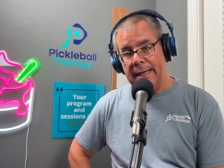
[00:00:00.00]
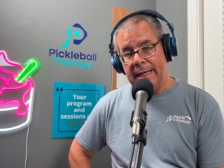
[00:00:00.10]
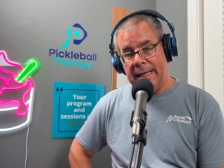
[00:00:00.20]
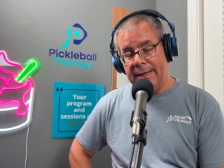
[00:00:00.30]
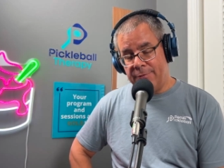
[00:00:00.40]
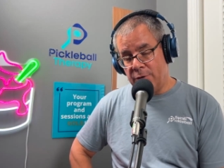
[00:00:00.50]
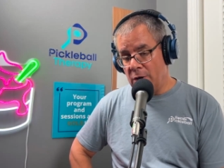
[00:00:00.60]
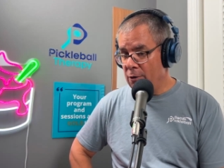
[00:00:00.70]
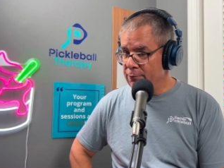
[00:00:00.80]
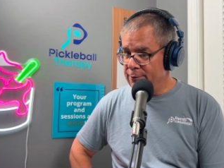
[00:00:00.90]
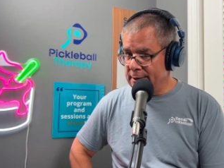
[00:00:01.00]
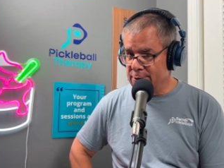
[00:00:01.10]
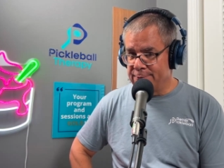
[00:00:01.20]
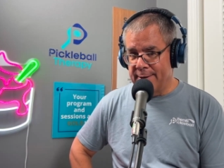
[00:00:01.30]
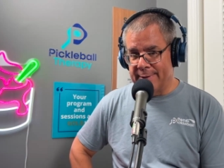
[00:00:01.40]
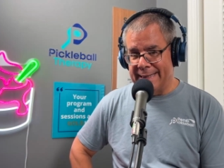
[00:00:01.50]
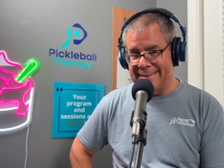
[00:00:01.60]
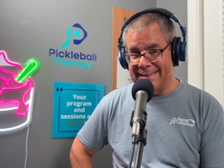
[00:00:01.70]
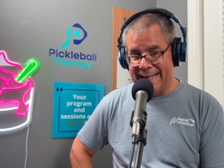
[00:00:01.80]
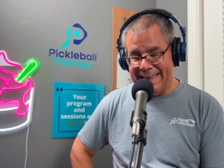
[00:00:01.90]
If you don't fix your
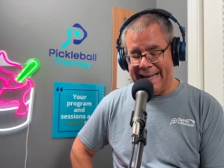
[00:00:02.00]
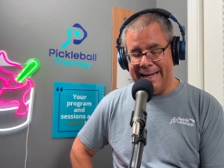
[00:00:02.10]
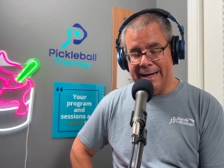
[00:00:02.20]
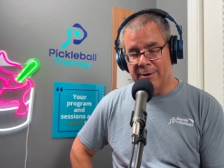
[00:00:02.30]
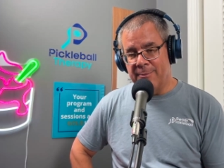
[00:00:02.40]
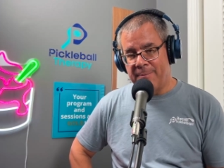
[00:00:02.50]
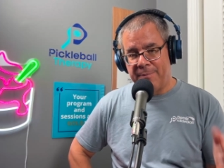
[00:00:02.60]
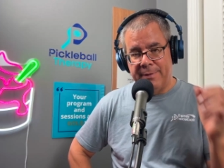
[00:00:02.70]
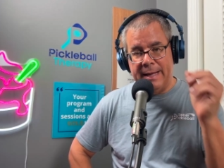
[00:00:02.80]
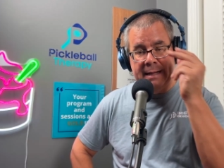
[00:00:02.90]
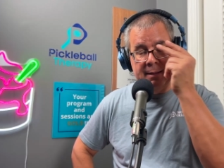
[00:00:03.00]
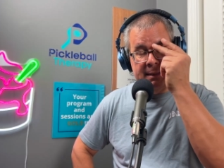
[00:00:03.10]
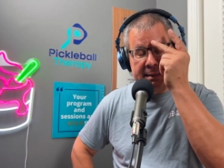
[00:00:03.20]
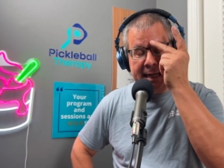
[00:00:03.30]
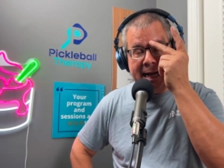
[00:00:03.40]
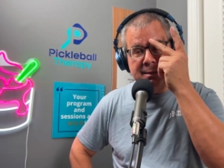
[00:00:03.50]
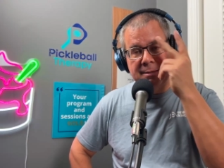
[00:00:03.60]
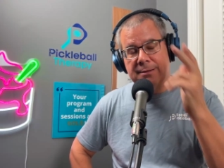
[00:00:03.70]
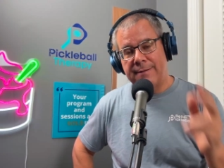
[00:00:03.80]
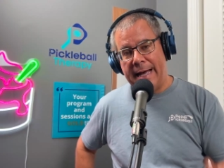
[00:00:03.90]
foundation, that latent error, then the
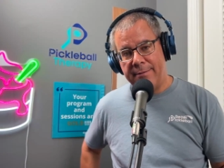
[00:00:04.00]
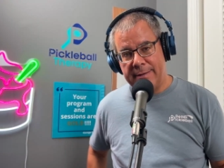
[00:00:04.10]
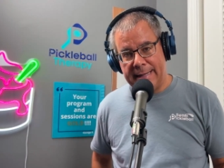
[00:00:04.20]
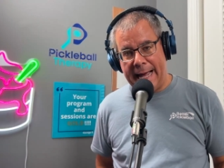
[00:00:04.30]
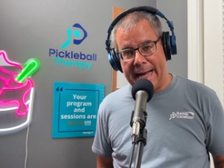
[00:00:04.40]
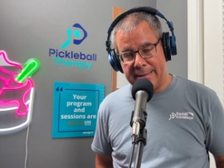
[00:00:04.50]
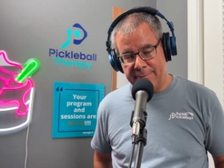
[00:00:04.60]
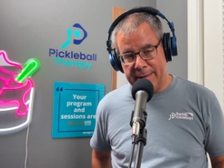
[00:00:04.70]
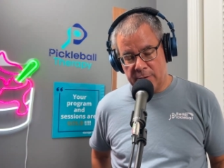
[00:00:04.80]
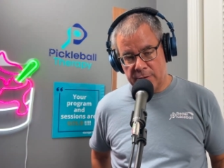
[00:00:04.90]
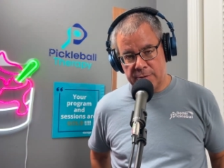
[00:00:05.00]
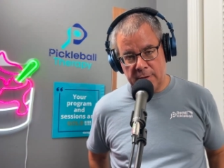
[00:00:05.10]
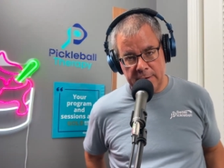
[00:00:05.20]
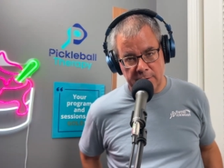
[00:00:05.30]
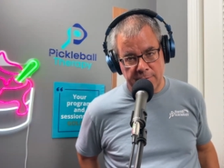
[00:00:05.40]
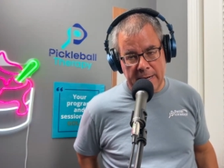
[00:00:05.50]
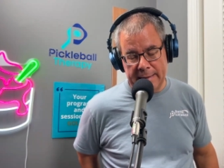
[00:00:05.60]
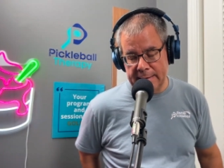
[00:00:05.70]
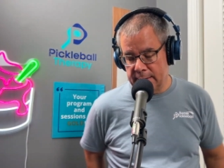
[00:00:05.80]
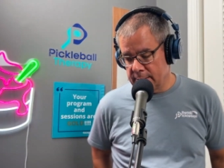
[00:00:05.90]
chances of having active errors in your
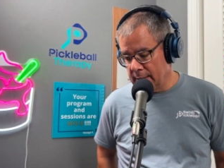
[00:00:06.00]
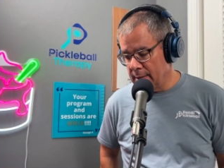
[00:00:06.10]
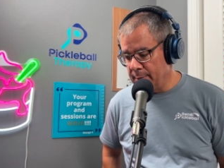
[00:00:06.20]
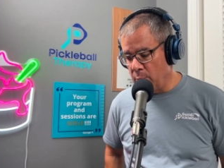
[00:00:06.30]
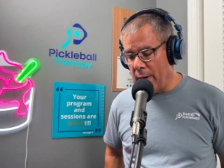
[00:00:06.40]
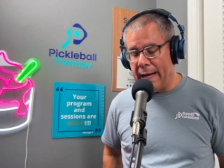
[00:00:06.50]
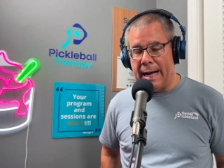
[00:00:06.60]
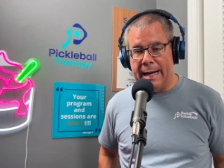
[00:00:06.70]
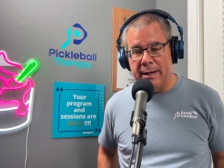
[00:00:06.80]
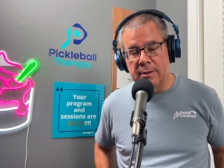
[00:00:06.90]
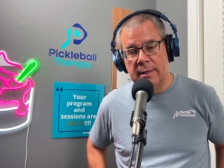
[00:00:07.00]
volleys is going to be way higher